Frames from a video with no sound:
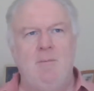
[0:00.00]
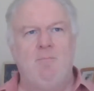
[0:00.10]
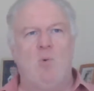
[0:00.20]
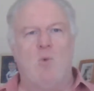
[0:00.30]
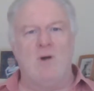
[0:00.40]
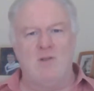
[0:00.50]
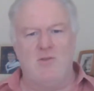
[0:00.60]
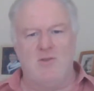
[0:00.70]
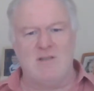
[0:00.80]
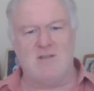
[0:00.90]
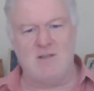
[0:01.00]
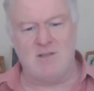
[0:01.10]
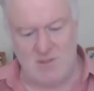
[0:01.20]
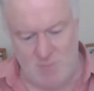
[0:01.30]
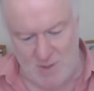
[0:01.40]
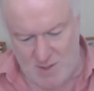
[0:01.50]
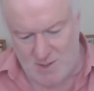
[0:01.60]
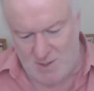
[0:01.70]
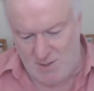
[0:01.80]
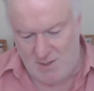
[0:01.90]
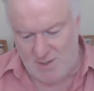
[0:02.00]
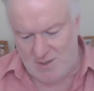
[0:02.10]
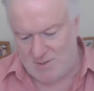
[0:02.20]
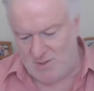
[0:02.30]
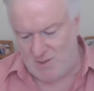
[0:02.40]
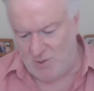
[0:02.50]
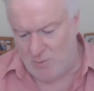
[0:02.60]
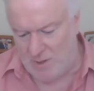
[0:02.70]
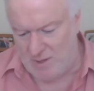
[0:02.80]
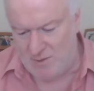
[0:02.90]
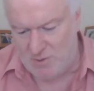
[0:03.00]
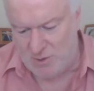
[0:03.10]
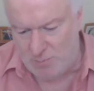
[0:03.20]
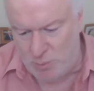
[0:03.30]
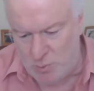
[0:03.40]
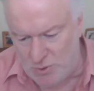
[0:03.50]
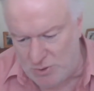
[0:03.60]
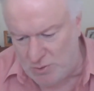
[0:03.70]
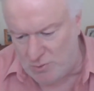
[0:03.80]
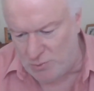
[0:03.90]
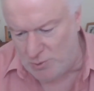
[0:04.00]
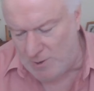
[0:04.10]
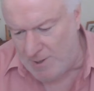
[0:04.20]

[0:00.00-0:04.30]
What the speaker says: But one of the things that does make it clear is that you are supposed to